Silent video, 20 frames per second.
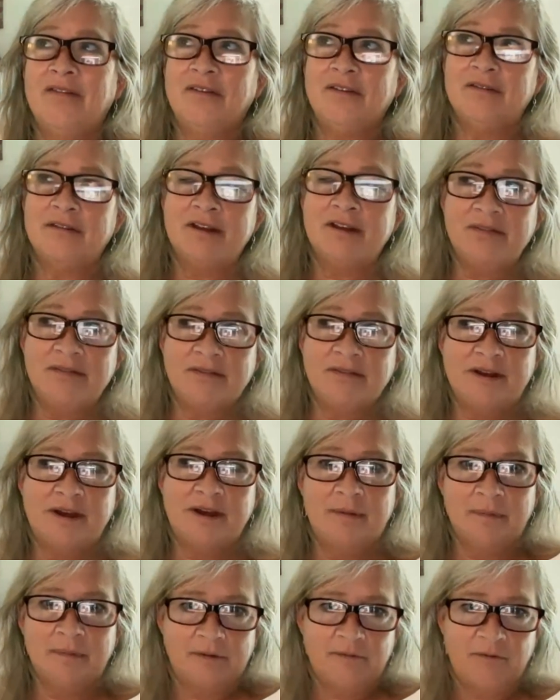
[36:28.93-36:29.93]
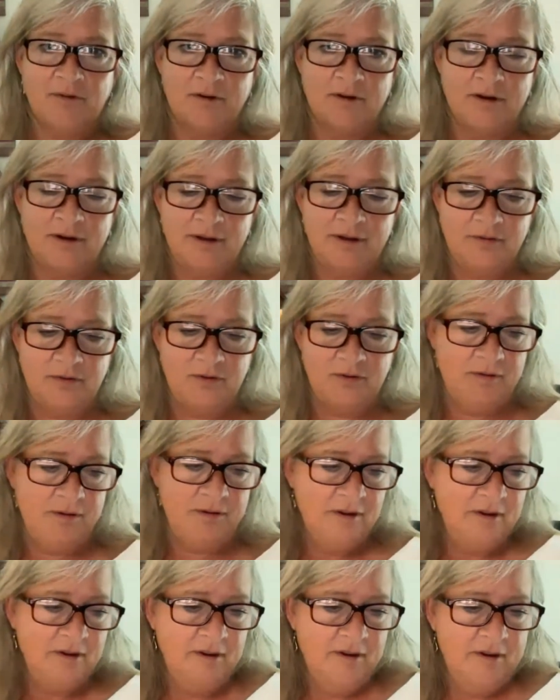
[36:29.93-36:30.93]
that's a topic for a whole
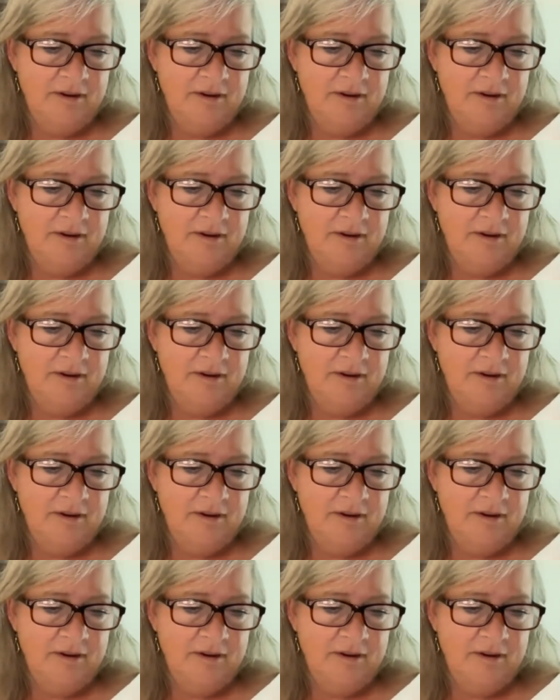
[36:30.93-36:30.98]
